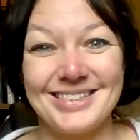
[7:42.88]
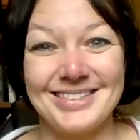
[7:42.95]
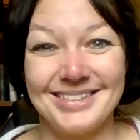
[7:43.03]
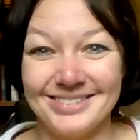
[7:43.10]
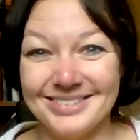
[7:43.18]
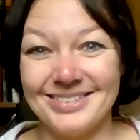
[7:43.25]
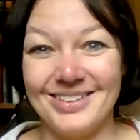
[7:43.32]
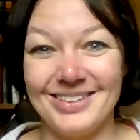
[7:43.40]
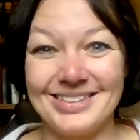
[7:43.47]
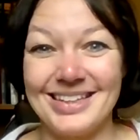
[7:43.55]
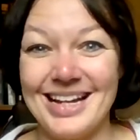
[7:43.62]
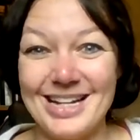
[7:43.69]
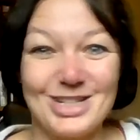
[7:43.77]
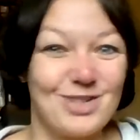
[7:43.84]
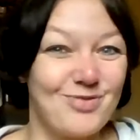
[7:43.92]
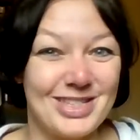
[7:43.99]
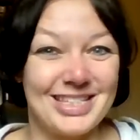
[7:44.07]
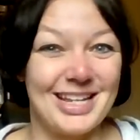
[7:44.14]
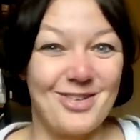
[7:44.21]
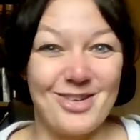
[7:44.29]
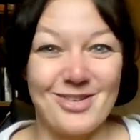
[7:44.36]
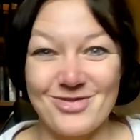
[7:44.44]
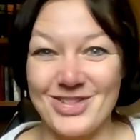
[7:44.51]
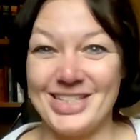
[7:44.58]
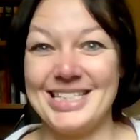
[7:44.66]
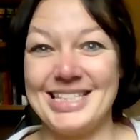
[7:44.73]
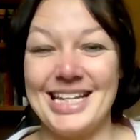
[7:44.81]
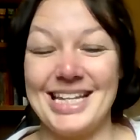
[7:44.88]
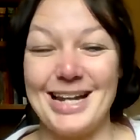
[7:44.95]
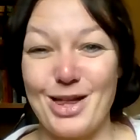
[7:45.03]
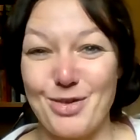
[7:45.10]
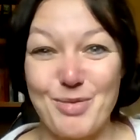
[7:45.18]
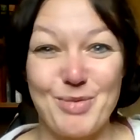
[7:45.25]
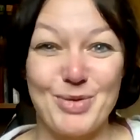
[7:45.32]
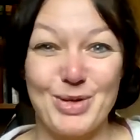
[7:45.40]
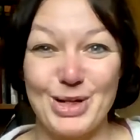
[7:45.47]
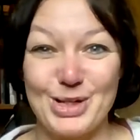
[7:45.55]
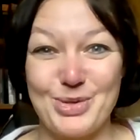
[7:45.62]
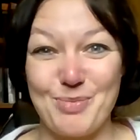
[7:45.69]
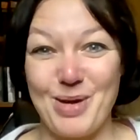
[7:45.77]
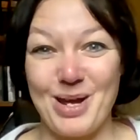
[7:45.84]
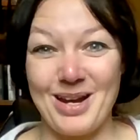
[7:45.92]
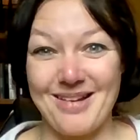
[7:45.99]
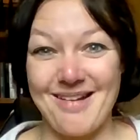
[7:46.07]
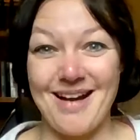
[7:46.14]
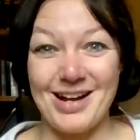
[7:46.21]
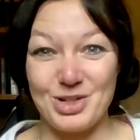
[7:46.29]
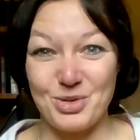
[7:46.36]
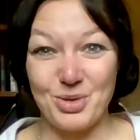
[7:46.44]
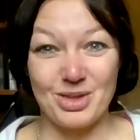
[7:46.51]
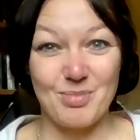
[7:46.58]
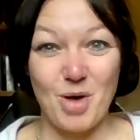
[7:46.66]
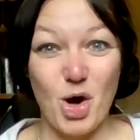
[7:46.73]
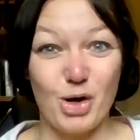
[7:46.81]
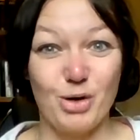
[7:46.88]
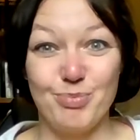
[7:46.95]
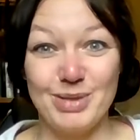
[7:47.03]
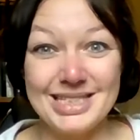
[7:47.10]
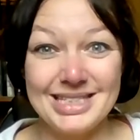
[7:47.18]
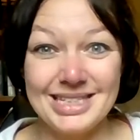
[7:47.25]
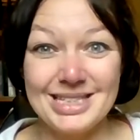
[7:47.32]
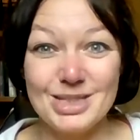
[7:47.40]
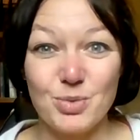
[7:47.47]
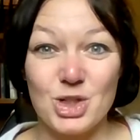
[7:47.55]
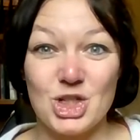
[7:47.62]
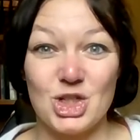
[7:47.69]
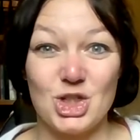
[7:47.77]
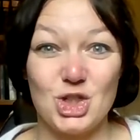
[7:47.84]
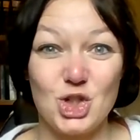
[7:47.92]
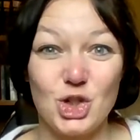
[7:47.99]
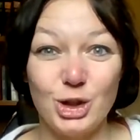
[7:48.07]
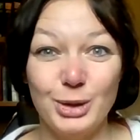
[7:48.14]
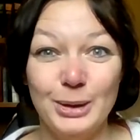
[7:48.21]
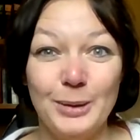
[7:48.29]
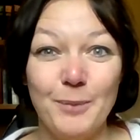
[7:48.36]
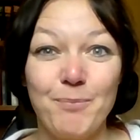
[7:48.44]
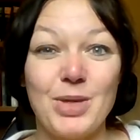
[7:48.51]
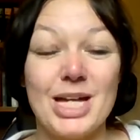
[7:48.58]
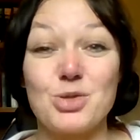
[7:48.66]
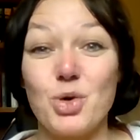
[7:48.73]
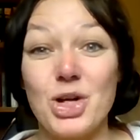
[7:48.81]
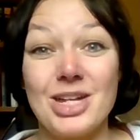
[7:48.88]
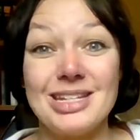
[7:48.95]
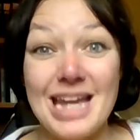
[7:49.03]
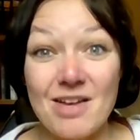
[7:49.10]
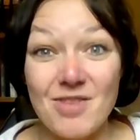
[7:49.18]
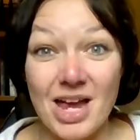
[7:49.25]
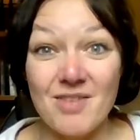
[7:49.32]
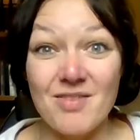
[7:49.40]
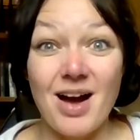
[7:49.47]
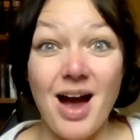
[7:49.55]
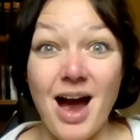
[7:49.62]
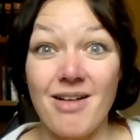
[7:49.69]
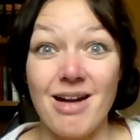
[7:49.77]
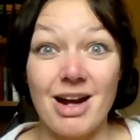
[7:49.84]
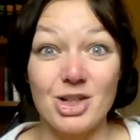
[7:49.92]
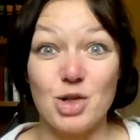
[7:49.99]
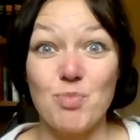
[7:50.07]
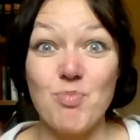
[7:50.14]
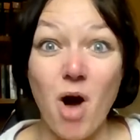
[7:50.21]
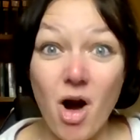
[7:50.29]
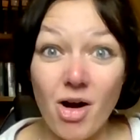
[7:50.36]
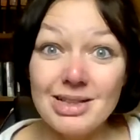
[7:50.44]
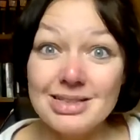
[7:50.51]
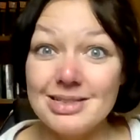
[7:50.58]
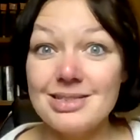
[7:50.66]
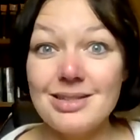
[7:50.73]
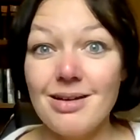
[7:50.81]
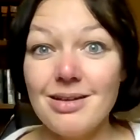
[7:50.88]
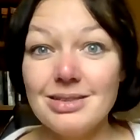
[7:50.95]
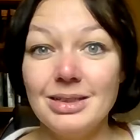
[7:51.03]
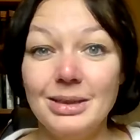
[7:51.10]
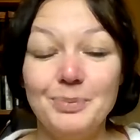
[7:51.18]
still not 100% convinced that other people can do it better than I do within my own business, which is true. That's why you never ever hire out your marketing side.